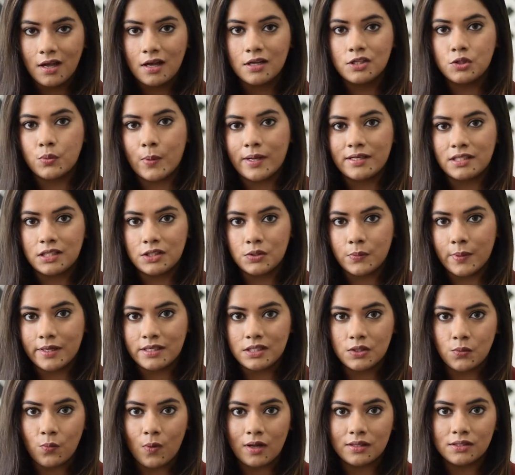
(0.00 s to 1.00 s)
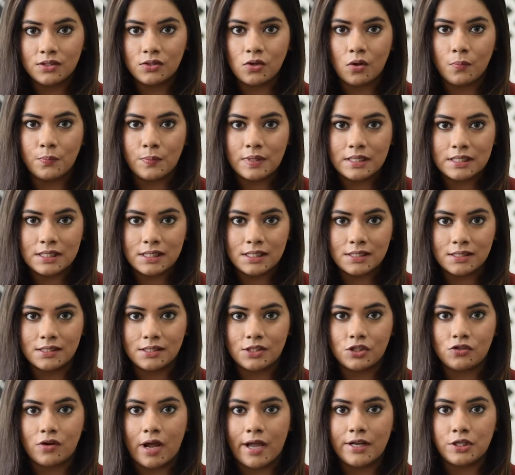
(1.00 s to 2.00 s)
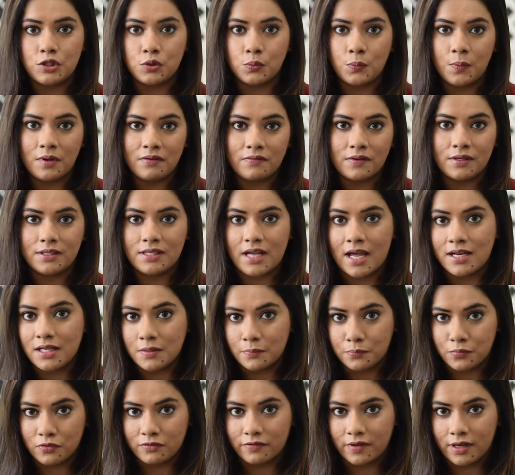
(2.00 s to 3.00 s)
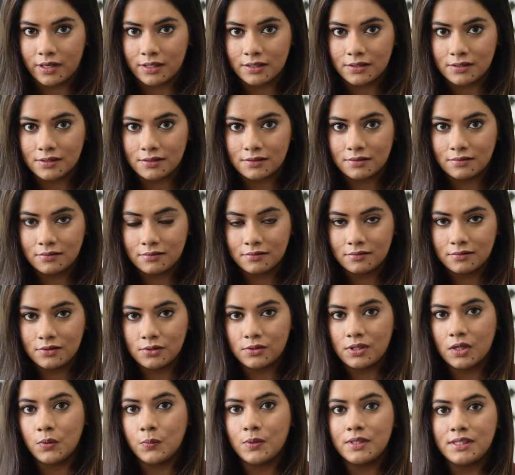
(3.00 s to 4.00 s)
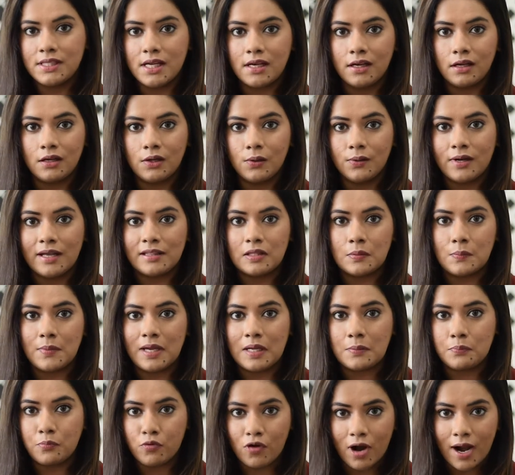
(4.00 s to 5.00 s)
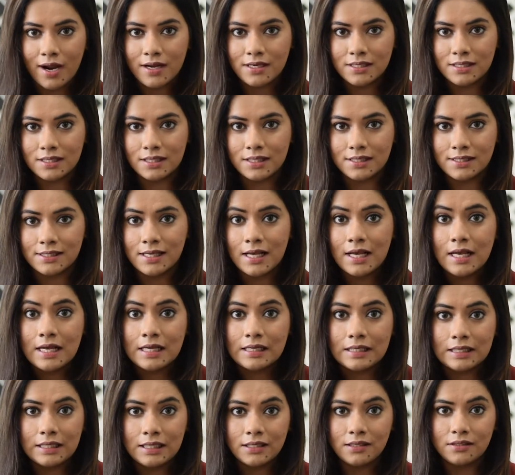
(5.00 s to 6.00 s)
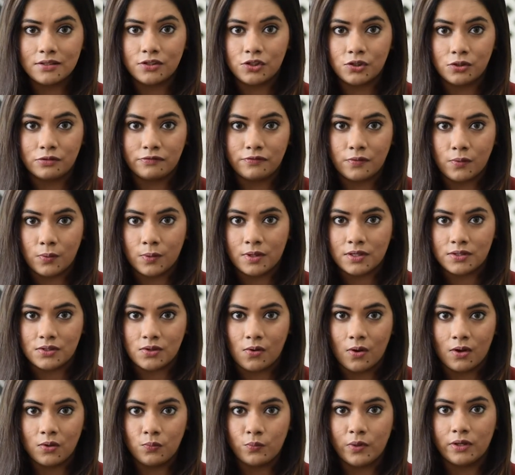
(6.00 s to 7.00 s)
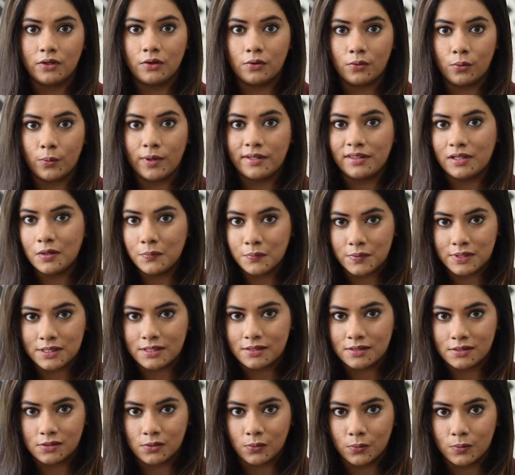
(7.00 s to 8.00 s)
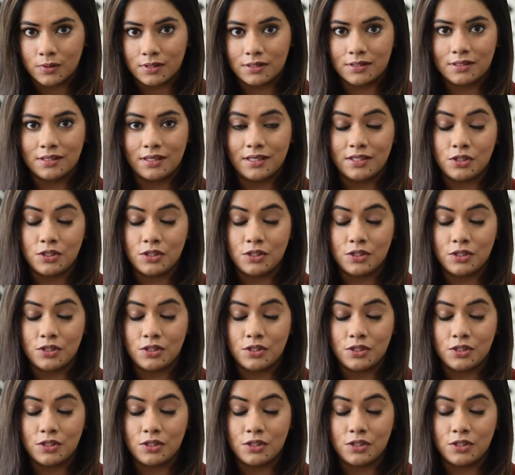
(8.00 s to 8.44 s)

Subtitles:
2021 saw businesses trying to pivot and improvise. Today, we'll take a look at the main priorities leaders should focus on when growing their business goals in